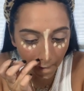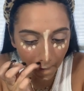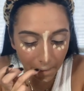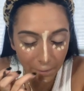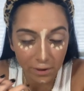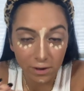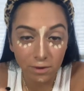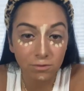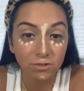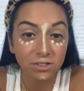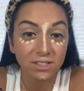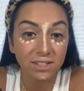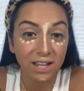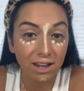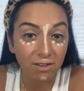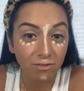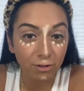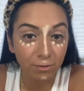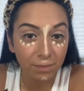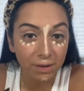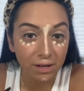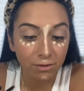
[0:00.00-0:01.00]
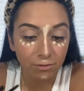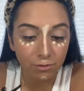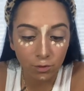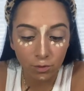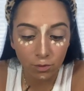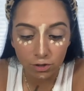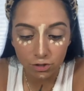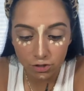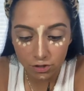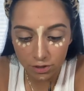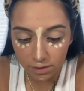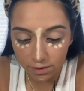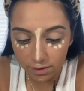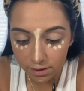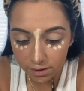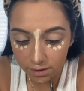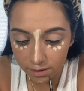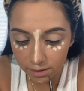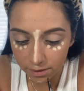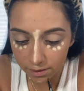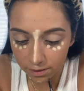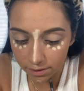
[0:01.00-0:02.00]
they don't stay for me,
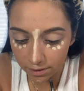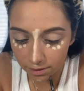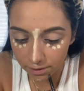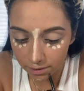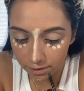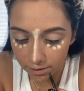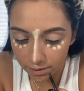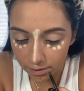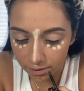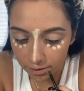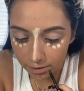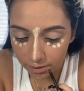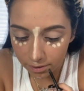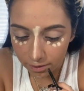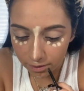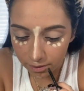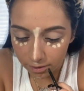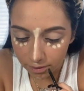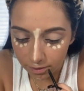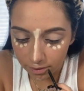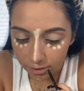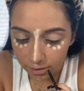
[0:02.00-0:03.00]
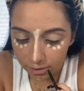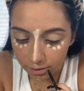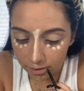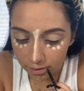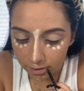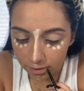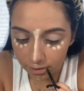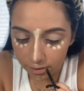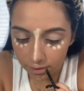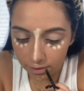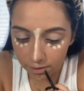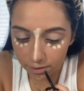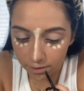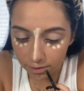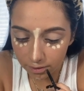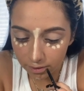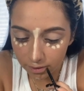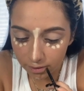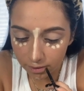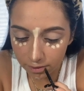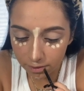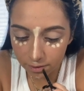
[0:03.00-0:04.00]
unfortunately, and
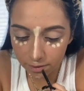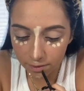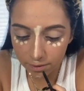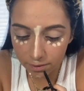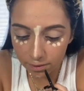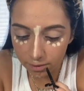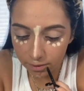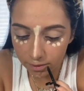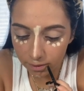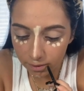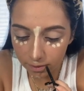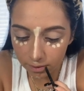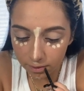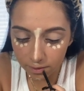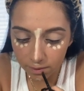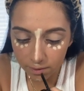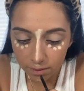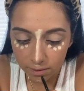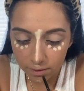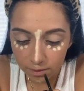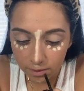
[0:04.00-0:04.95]
this is whatever.